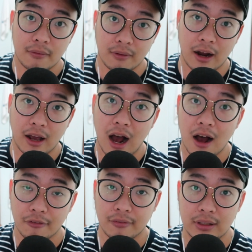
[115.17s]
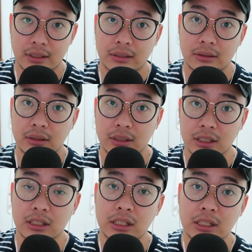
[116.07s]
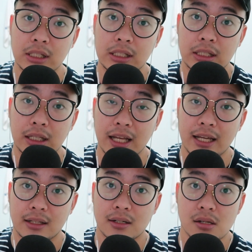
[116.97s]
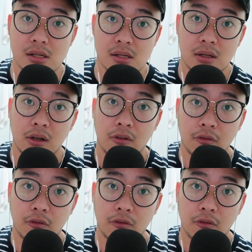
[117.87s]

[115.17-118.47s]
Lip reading: right after the latest